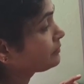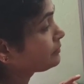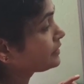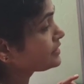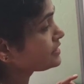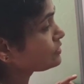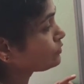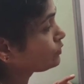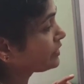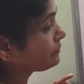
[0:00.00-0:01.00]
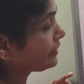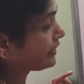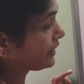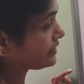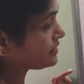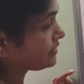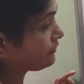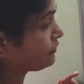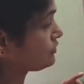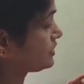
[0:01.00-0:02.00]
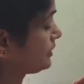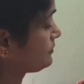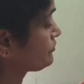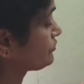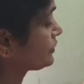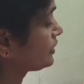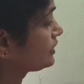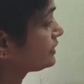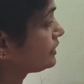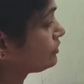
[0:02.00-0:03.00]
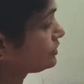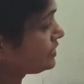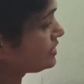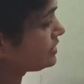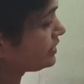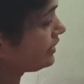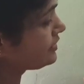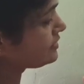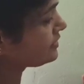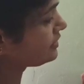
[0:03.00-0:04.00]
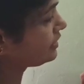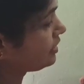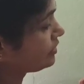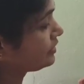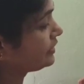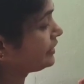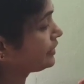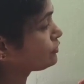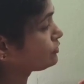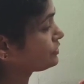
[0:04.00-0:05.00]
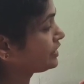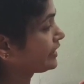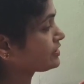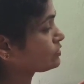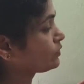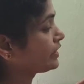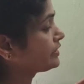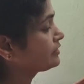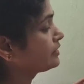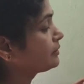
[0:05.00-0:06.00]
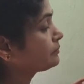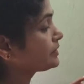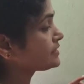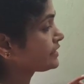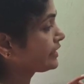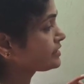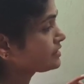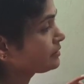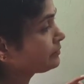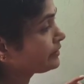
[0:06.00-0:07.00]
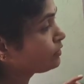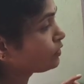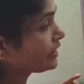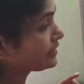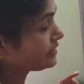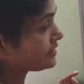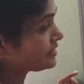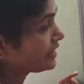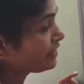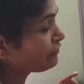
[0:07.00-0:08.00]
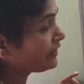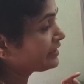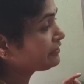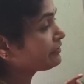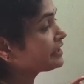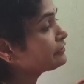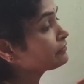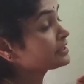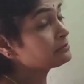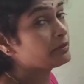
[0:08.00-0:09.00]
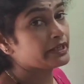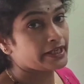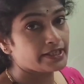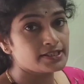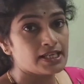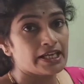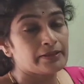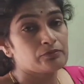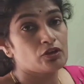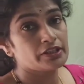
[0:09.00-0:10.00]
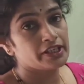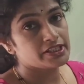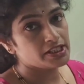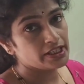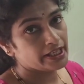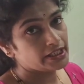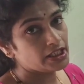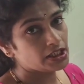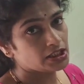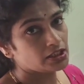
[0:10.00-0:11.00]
plus 1 by x, if you see. Now this is leading to 3x square plus x, but look at this. If I divide 1 by x, I am not getting any